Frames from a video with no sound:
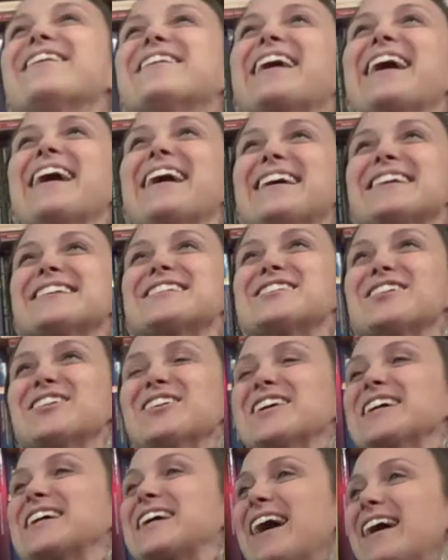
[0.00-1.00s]
Okay, so
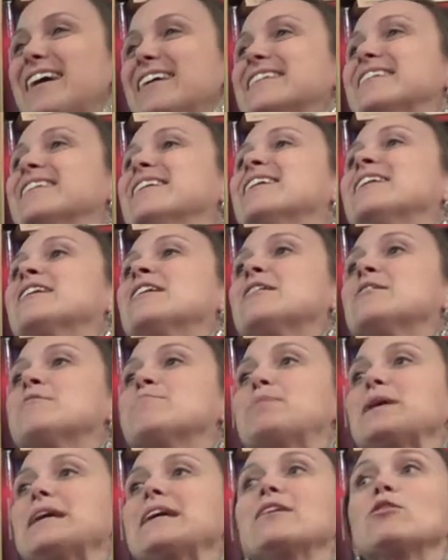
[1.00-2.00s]
again,
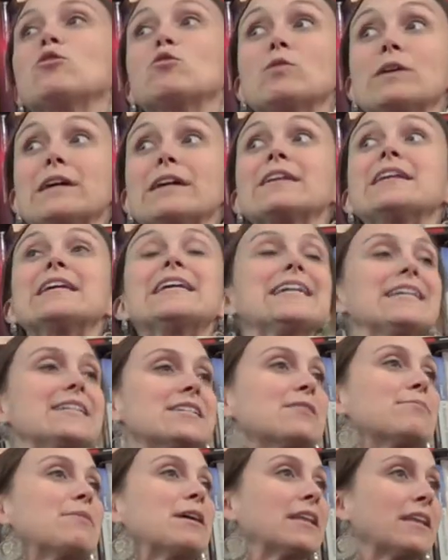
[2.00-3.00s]
being really
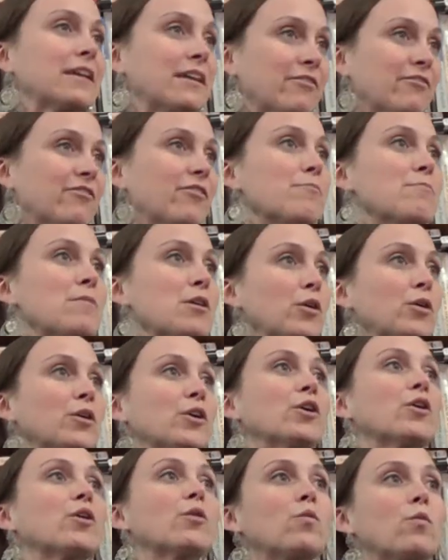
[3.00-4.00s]
intimately
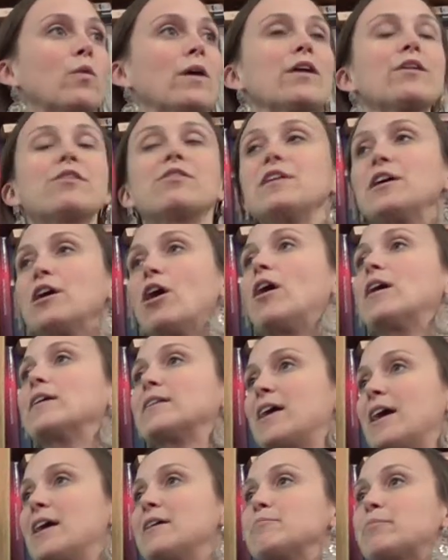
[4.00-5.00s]
familiar with the
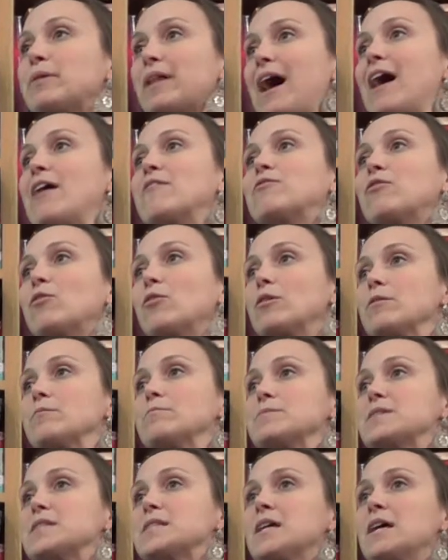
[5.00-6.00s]
online
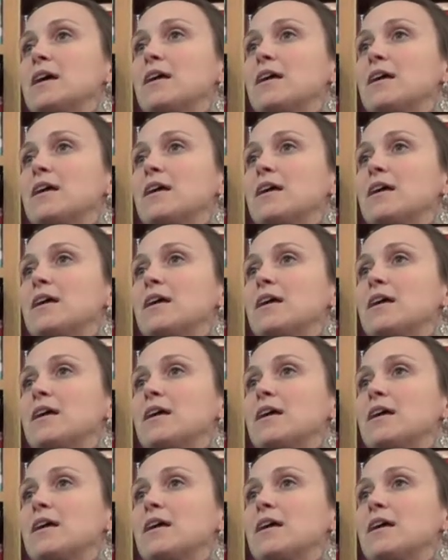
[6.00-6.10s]
platforms